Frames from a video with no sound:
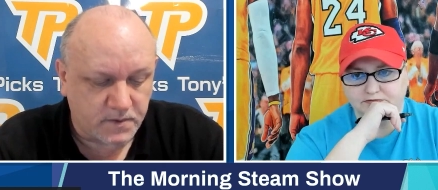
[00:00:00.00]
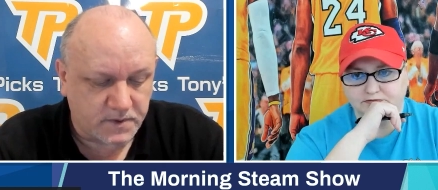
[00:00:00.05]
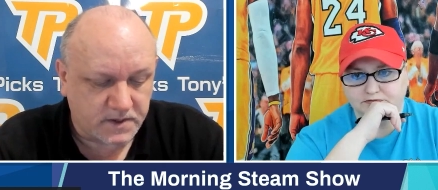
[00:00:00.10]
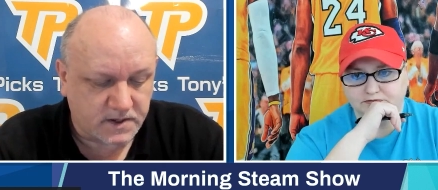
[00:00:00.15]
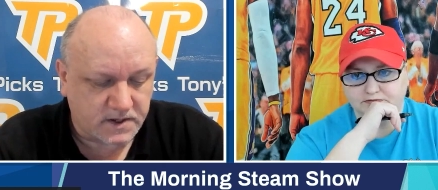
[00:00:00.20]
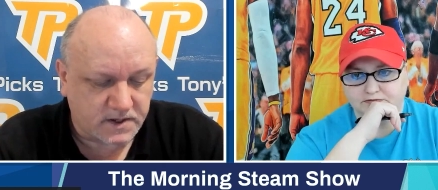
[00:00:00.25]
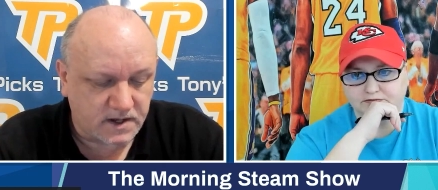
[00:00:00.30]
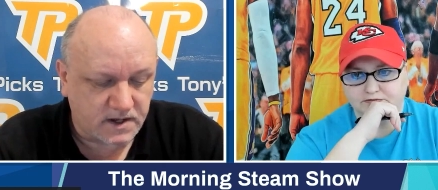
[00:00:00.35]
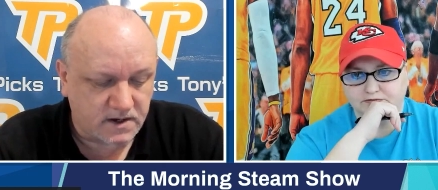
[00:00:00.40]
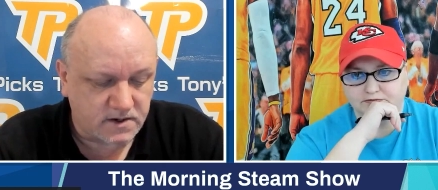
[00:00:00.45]
Speaker 1: the
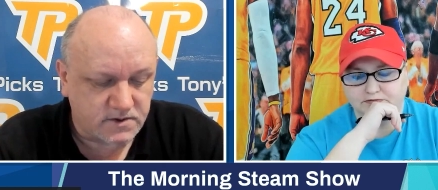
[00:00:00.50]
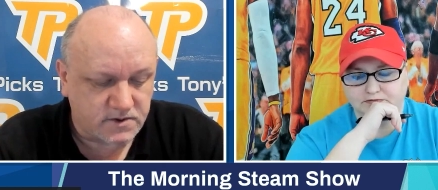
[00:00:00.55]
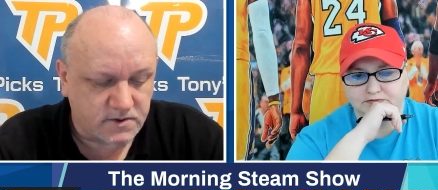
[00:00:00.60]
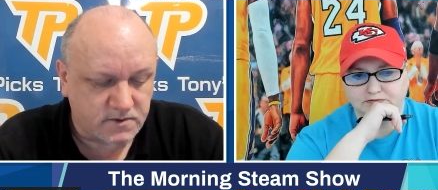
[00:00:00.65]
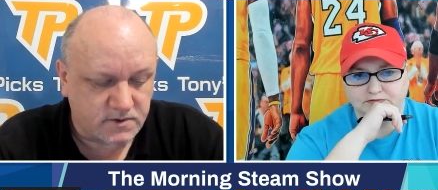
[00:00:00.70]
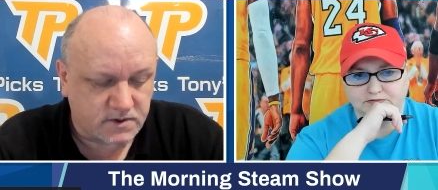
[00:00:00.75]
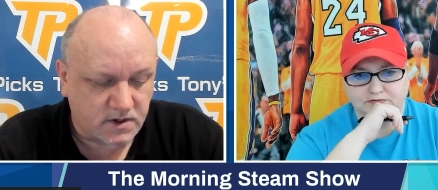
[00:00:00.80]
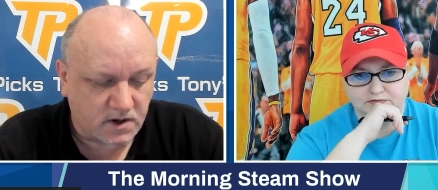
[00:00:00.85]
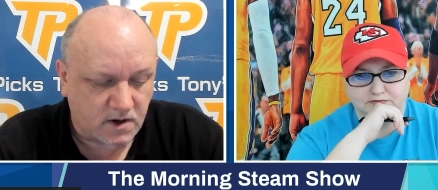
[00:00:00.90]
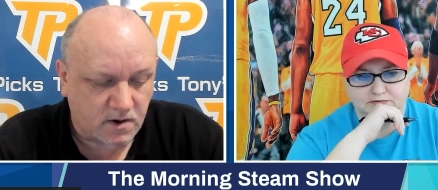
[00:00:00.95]
Kings?
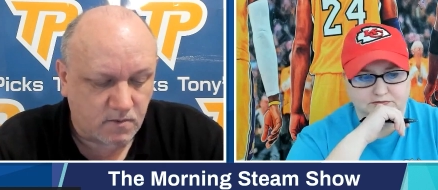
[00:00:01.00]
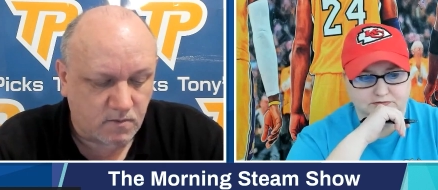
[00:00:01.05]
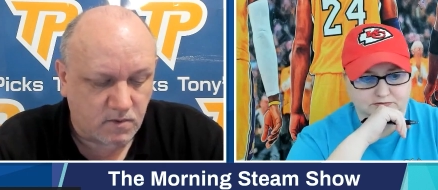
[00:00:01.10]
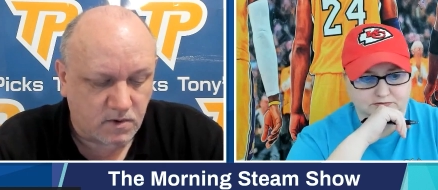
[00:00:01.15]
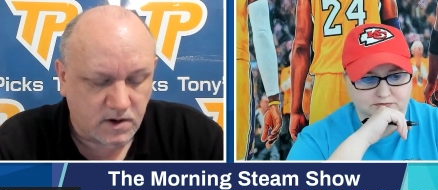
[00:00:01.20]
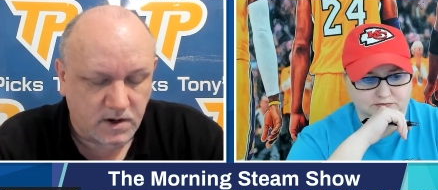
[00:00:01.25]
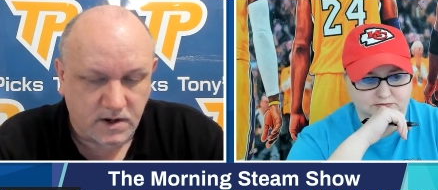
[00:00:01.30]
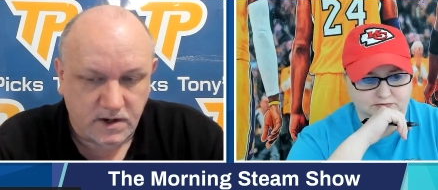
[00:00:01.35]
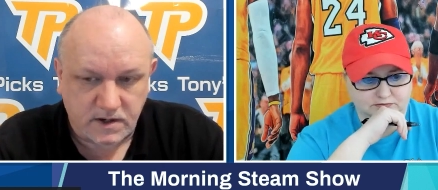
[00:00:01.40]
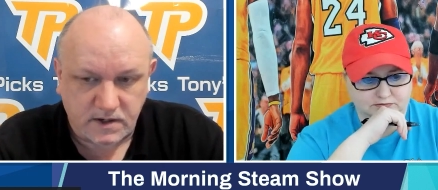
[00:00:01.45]
Utah
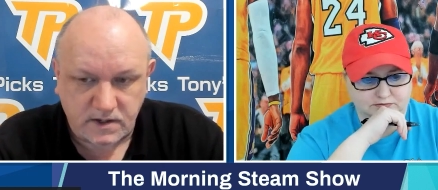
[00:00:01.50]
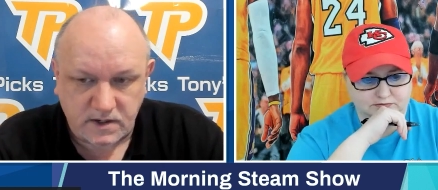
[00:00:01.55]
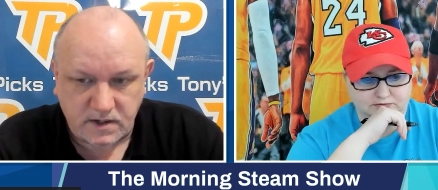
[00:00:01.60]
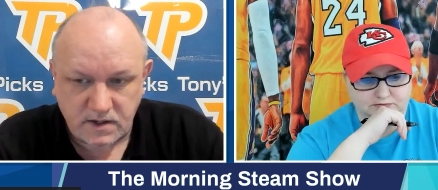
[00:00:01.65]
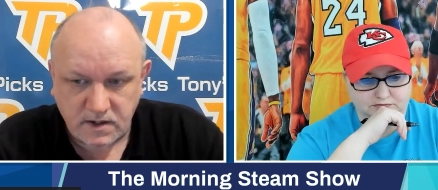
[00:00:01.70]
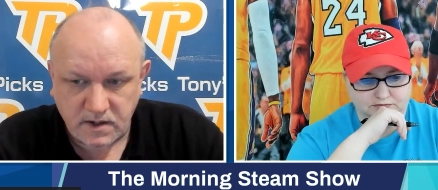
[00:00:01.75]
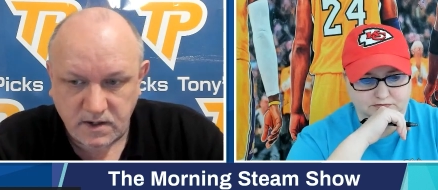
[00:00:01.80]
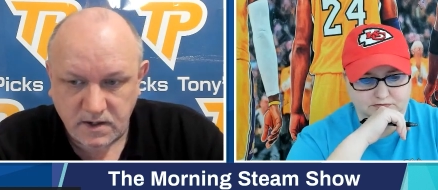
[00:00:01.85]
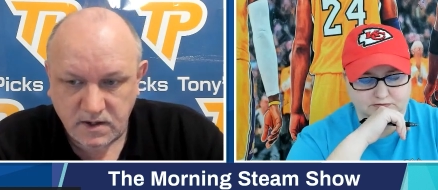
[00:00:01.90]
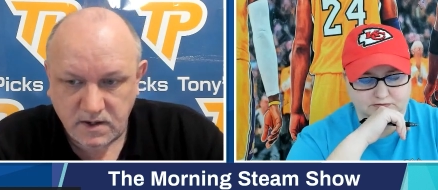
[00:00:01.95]

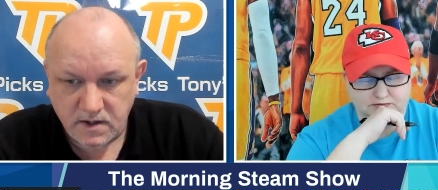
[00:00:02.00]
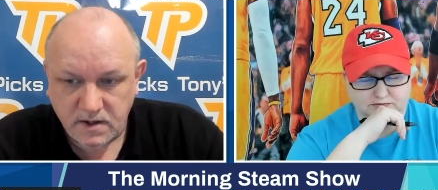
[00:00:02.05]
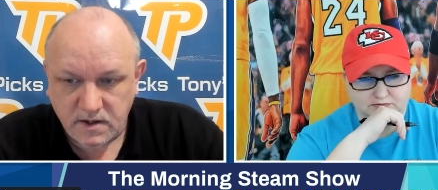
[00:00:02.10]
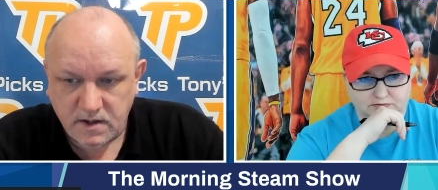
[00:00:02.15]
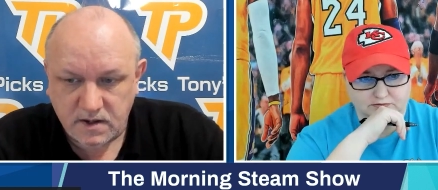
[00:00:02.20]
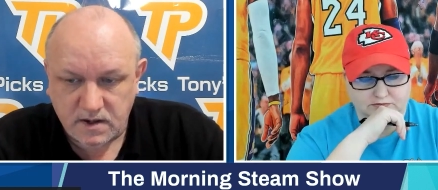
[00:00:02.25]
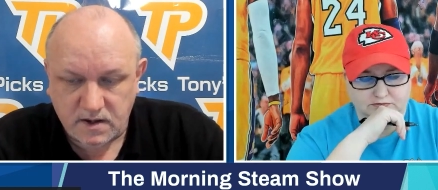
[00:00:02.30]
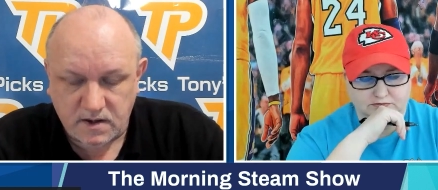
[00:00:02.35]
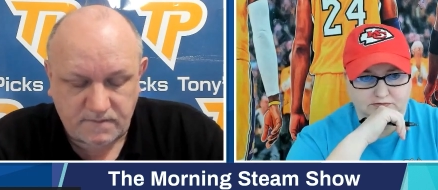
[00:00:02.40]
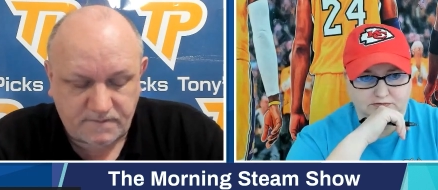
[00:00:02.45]
won
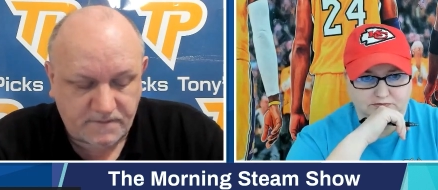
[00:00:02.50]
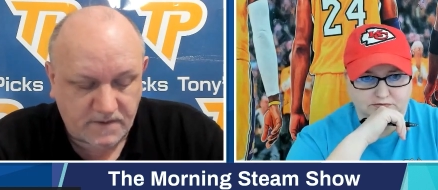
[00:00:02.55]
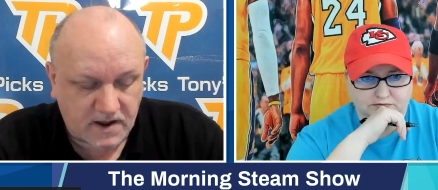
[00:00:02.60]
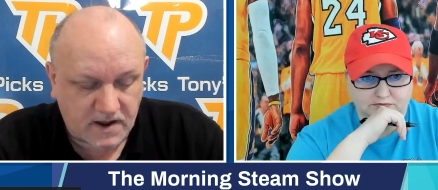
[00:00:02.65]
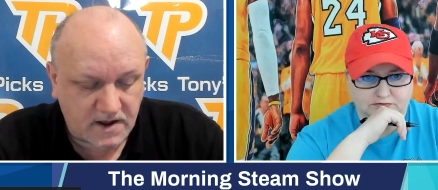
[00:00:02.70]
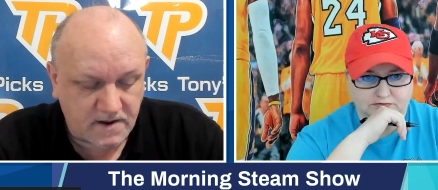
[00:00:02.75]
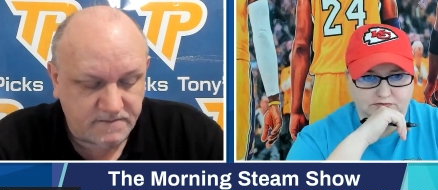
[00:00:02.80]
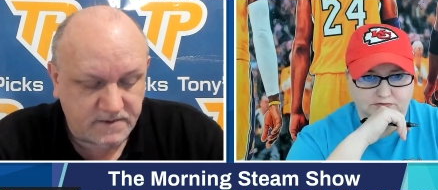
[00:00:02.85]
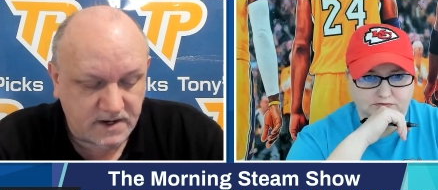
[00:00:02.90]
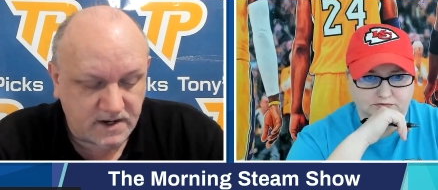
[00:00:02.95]

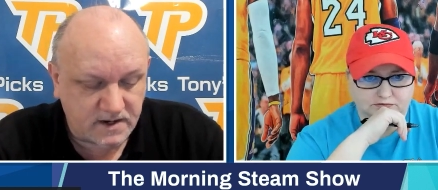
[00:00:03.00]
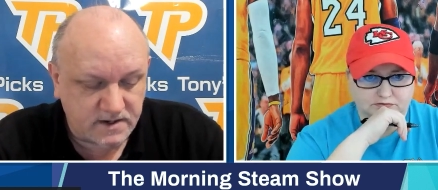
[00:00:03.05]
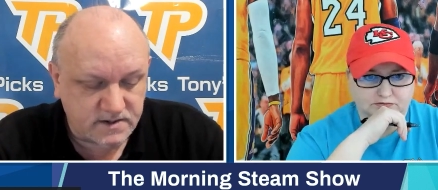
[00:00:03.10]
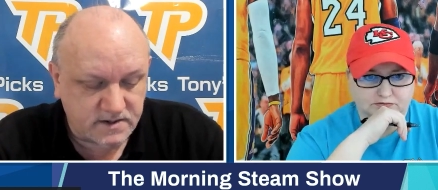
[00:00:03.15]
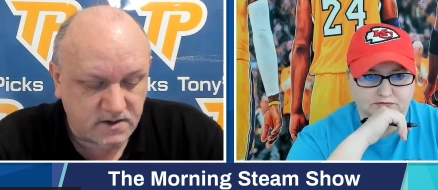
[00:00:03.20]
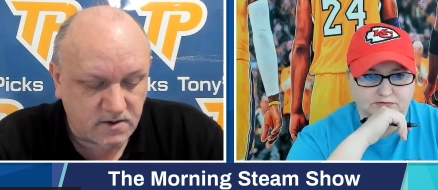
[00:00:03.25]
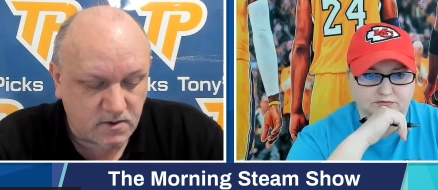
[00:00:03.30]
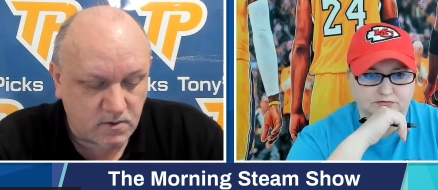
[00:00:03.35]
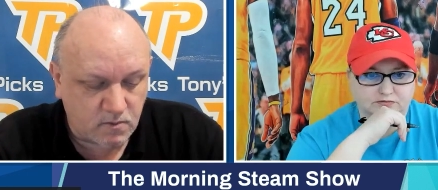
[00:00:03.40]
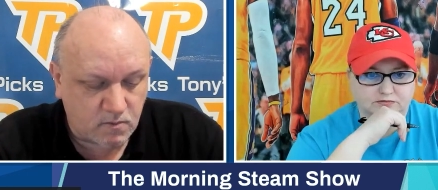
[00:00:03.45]
5 days ago,